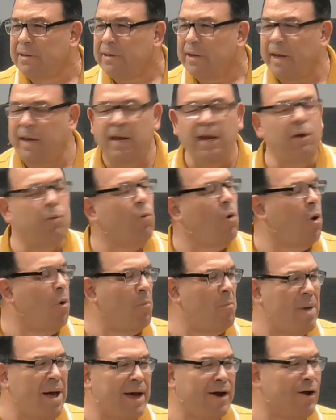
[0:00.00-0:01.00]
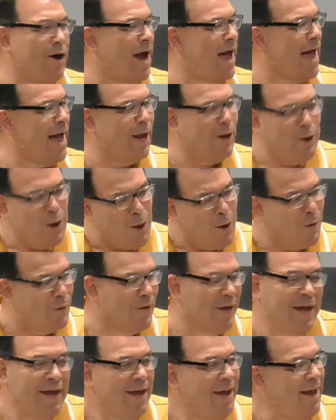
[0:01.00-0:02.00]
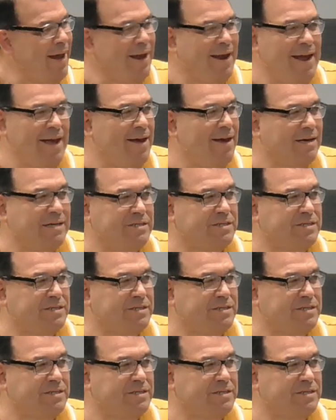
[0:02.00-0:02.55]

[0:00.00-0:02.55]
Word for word: and it won't matter how long it is.